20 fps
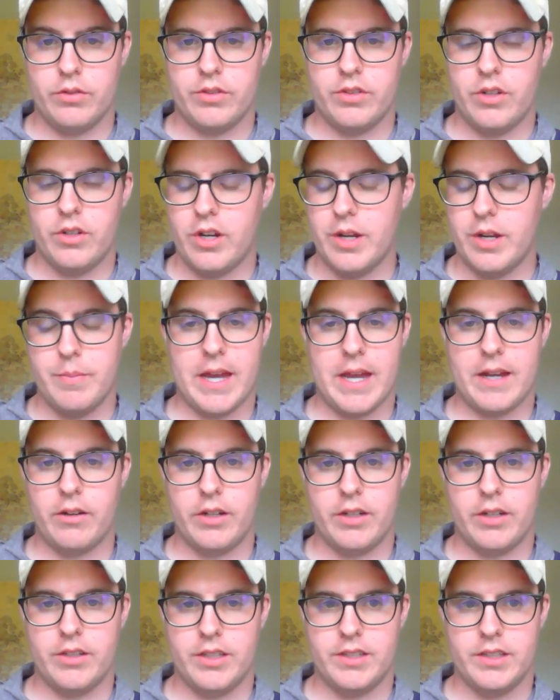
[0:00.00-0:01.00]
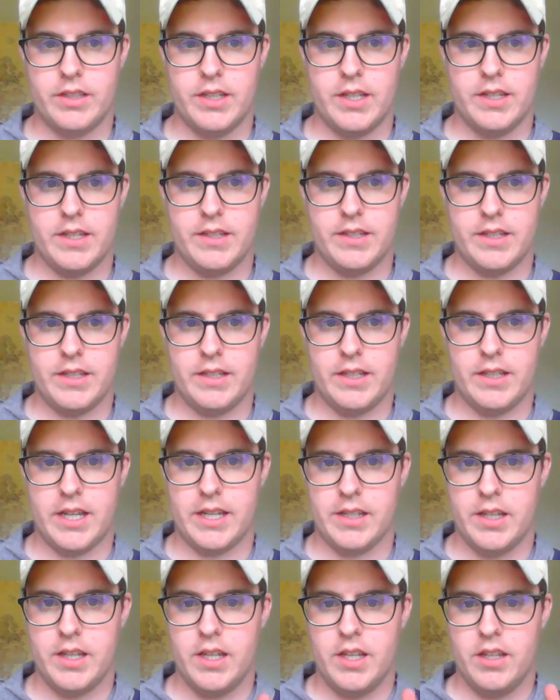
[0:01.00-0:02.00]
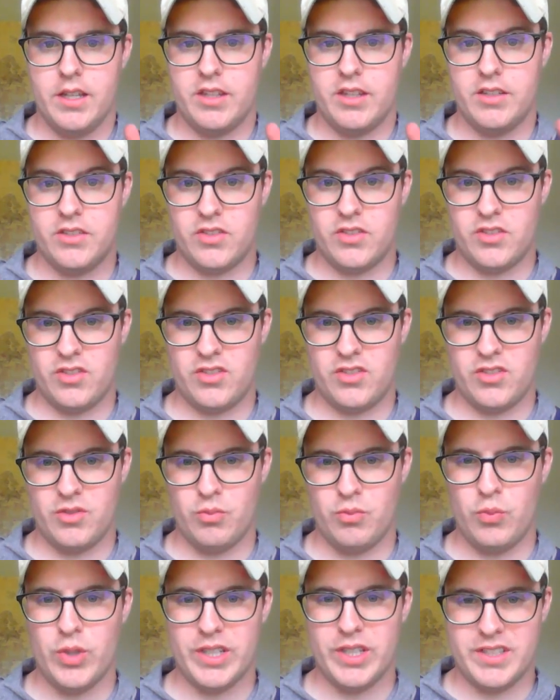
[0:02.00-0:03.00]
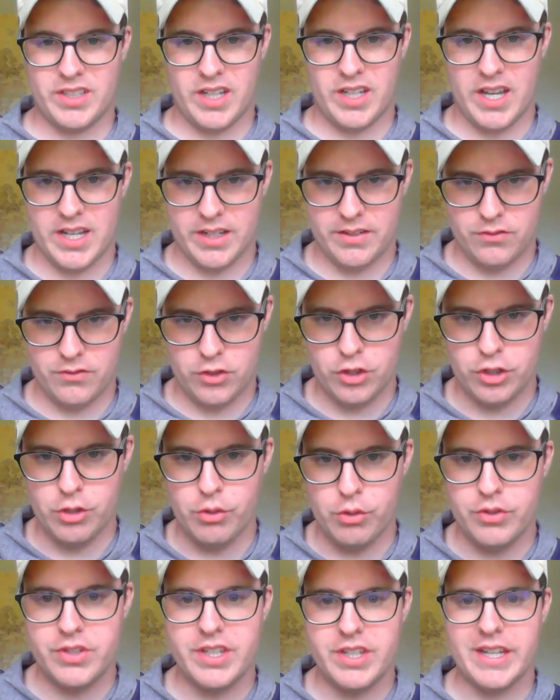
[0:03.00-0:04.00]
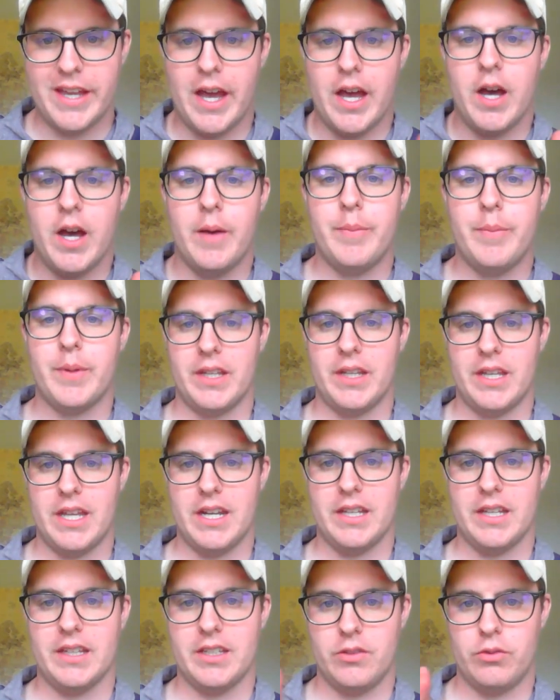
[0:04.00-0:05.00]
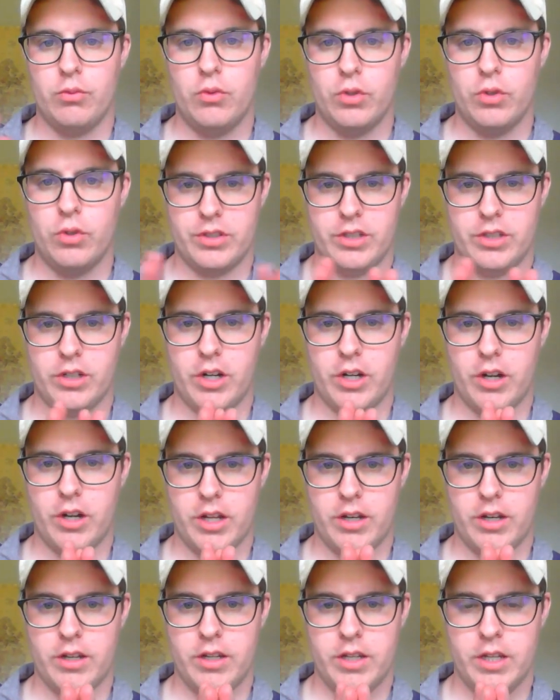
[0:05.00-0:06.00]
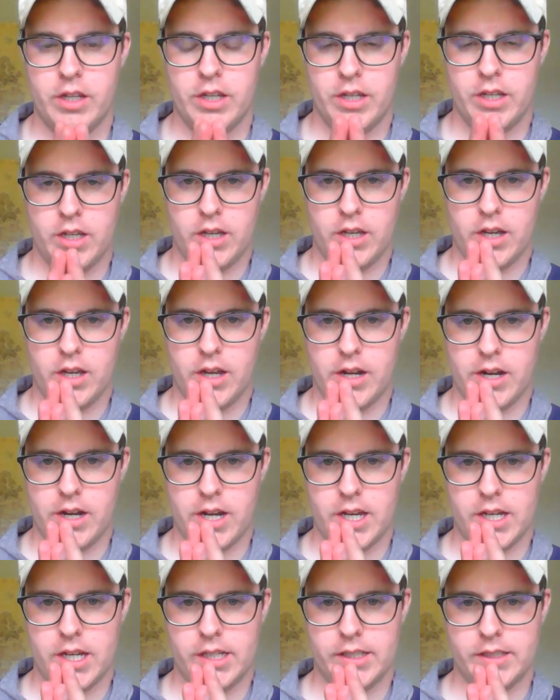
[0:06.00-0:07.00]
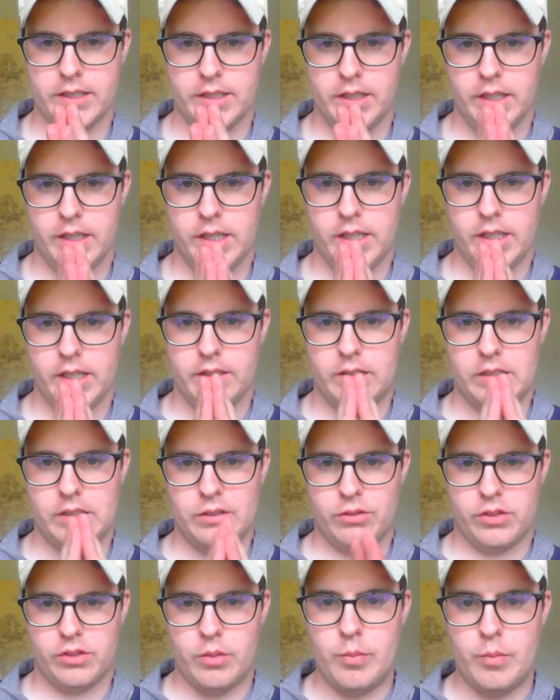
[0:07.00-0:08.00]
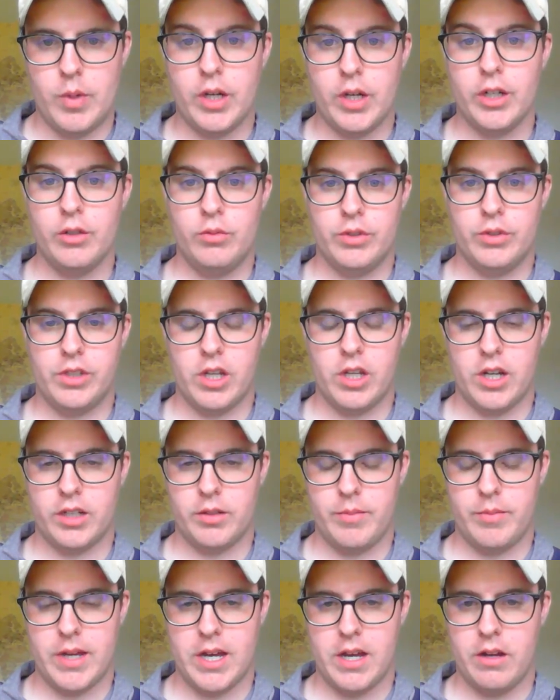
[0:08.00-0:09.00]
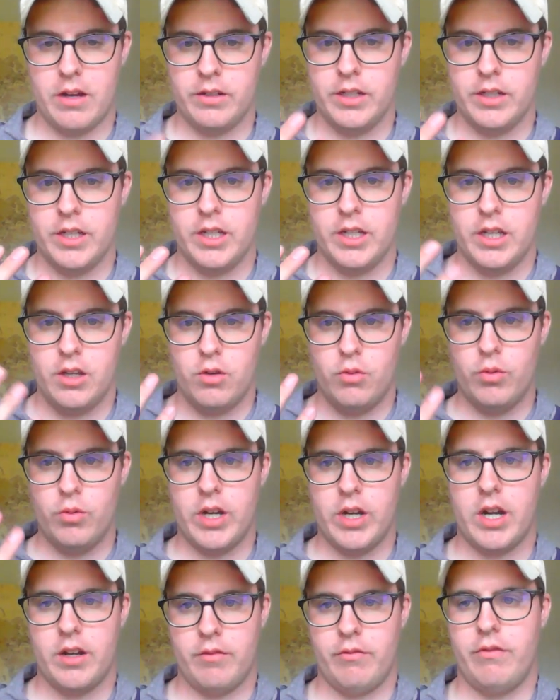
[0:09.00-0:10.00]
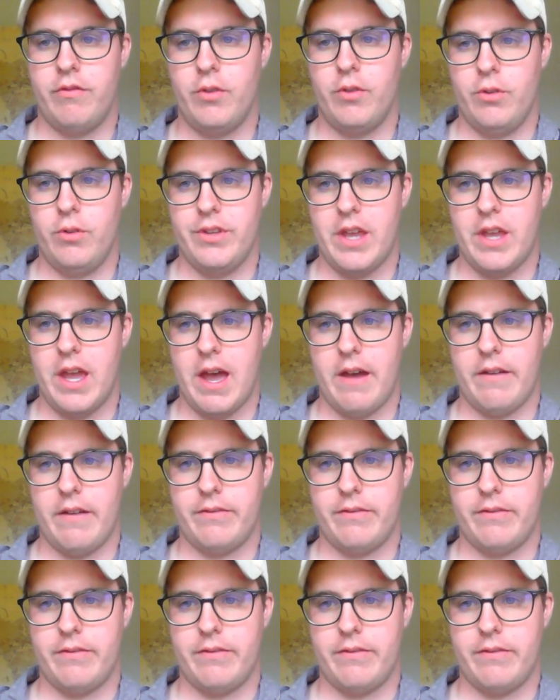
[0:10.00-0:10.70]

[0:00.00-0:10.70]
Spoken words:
sorry, background is in like this what's kind of juicing up and getting this war started. All right. So tomorrow we'll talk about what unfolds